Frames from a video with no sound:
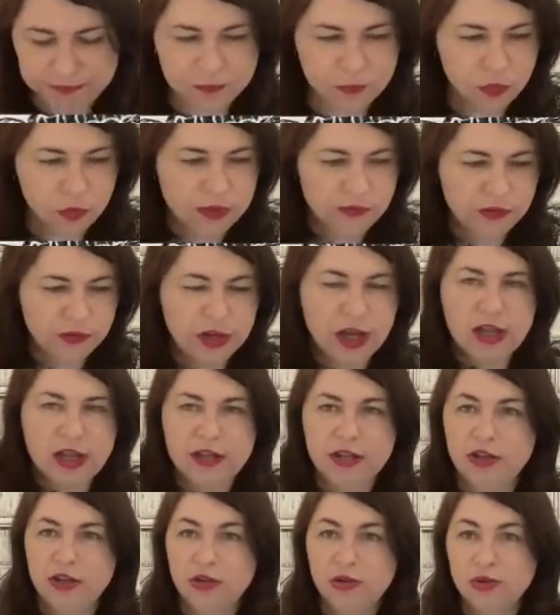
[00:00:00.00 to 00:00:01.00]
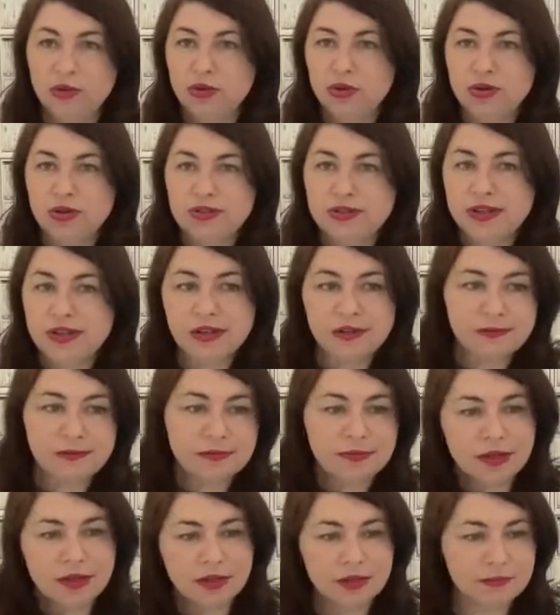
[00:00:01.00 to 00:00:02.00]
Whatever colour you're using,
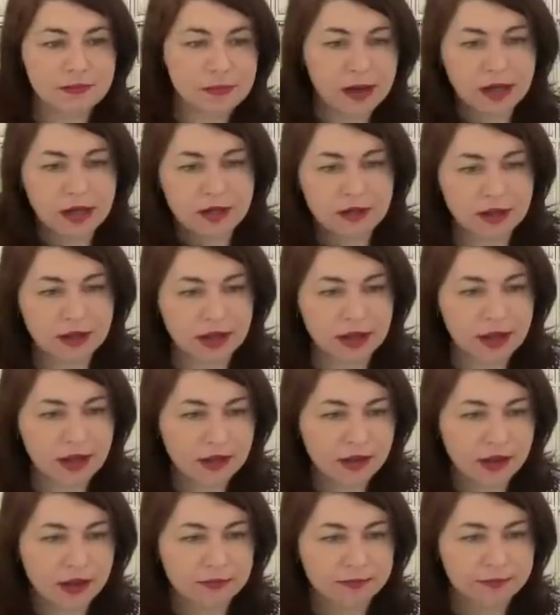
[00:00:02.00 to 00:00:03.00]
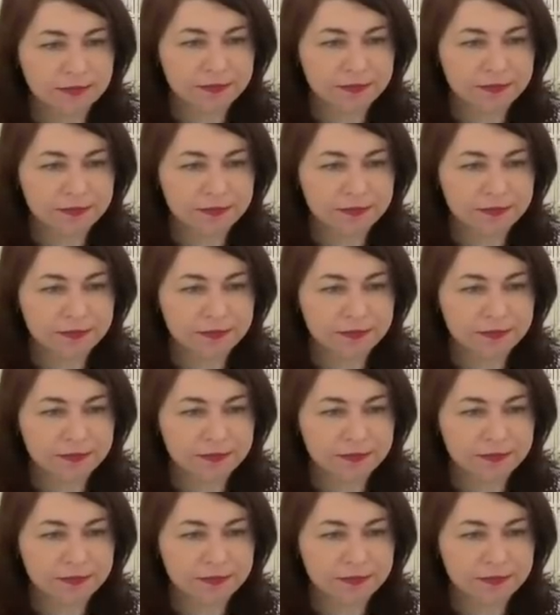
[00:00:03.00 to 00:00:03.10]
you can make it that colour.